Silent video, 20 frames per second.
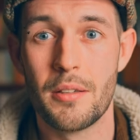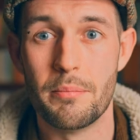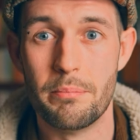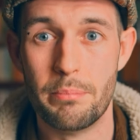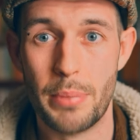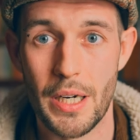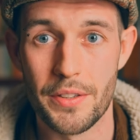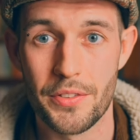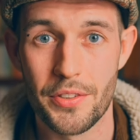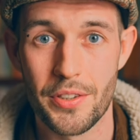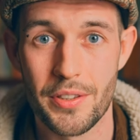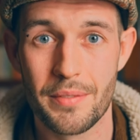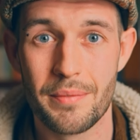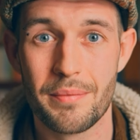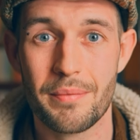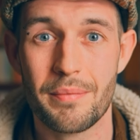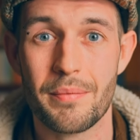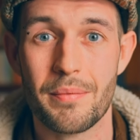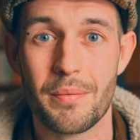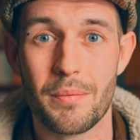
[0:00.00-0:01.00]
But
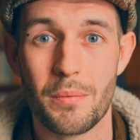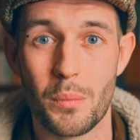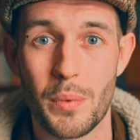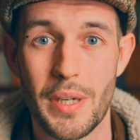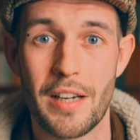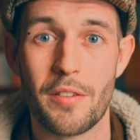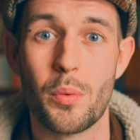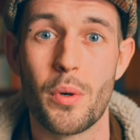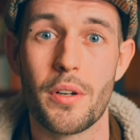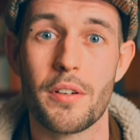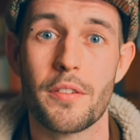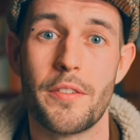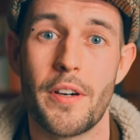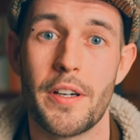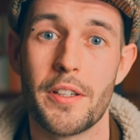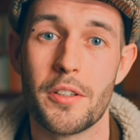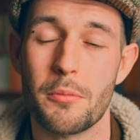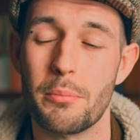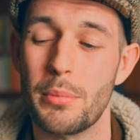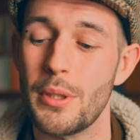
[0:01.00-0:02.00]
we have one
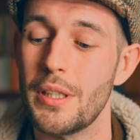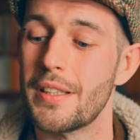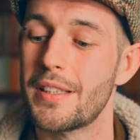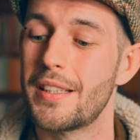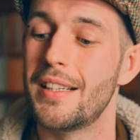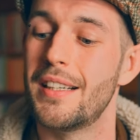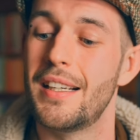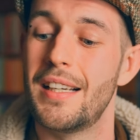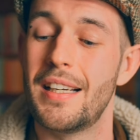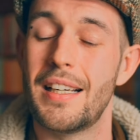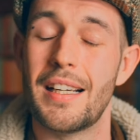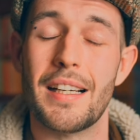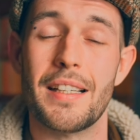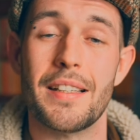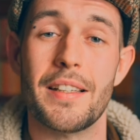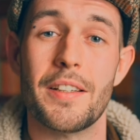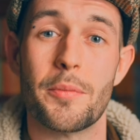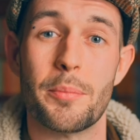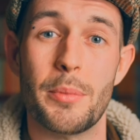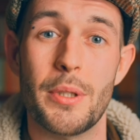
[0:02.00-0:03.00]
final book,
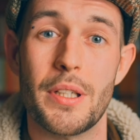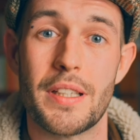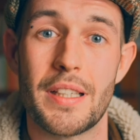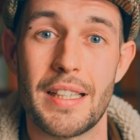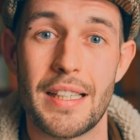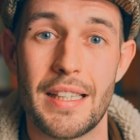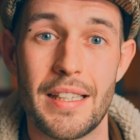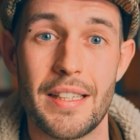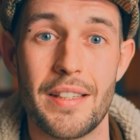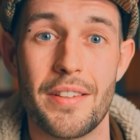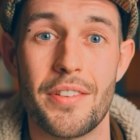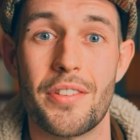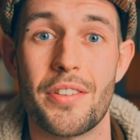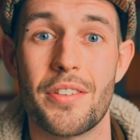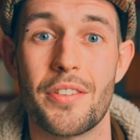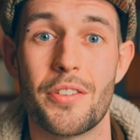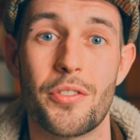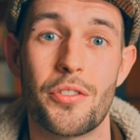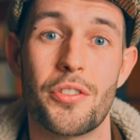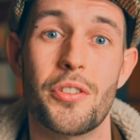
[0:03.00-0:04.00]
and this book is
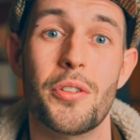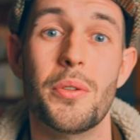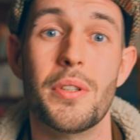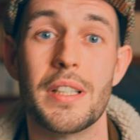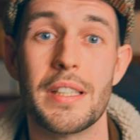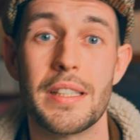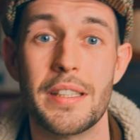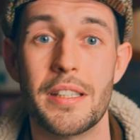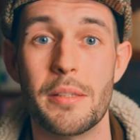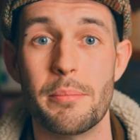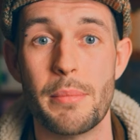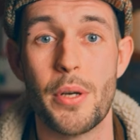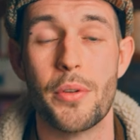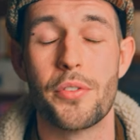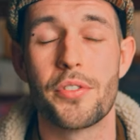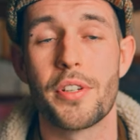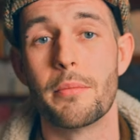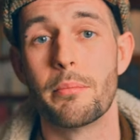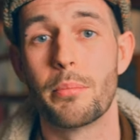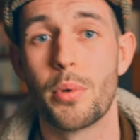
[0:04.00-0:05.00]
truly the
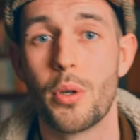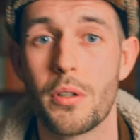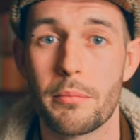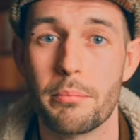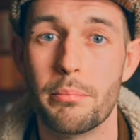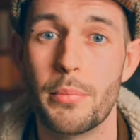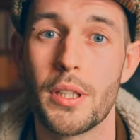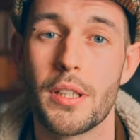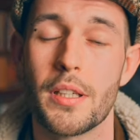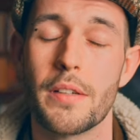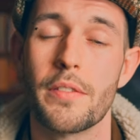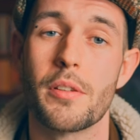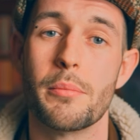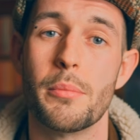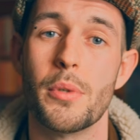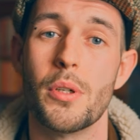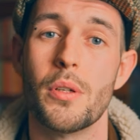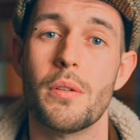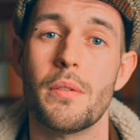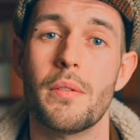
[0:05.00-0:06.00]
most important book of
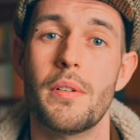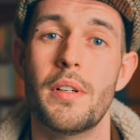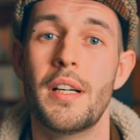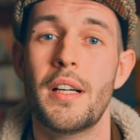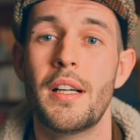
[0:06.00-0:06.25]
them all.